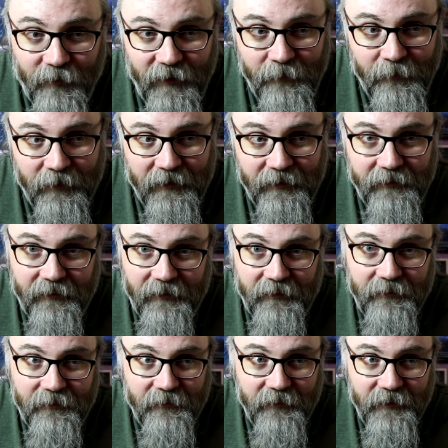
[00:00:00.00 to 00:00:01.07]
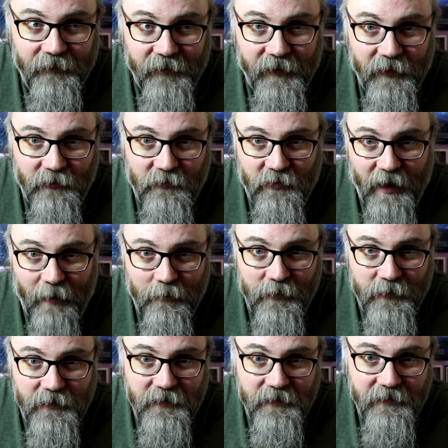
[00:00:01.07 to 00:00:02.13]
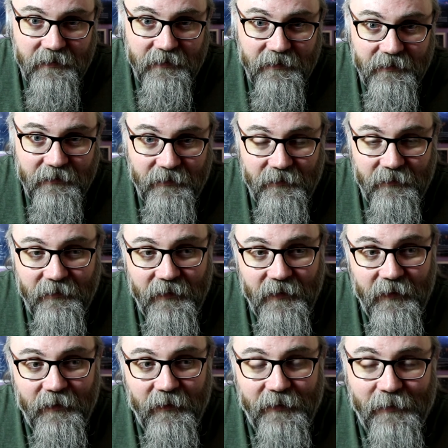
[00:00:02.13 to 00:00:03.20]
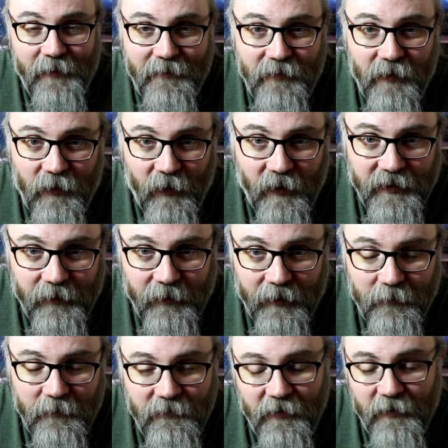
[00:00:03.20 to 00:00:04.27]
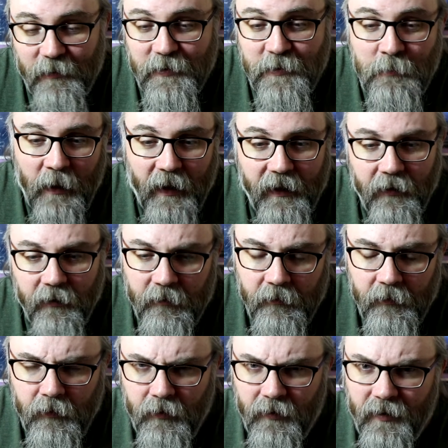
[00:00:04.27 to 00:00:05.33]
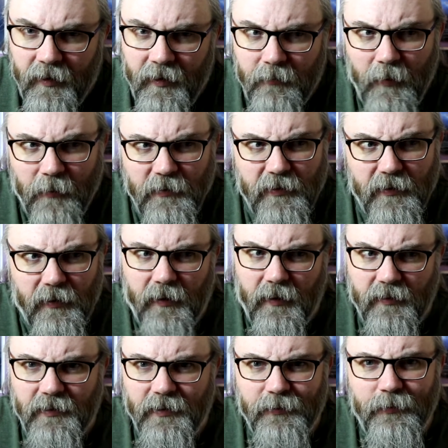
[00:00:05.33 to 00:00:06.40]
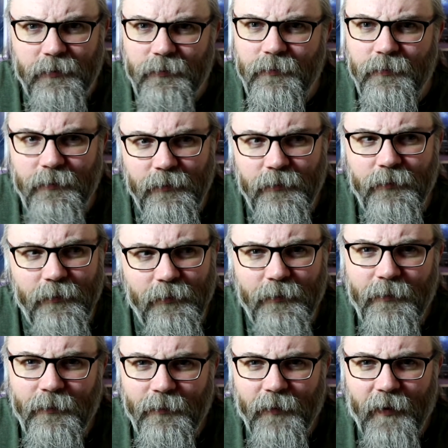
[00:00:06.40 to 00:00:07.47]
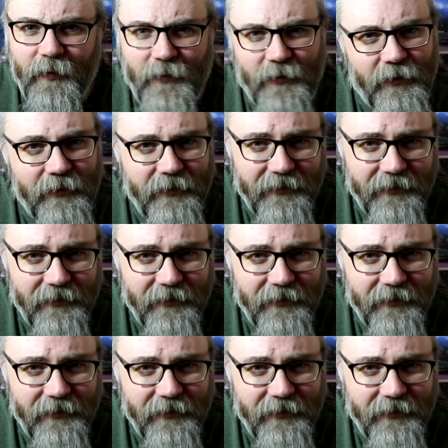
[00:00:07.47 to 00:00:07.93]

I'm like, we got trapped. We had to wait for the tide to go out. I was trying to explain. I was just looking at us like, what?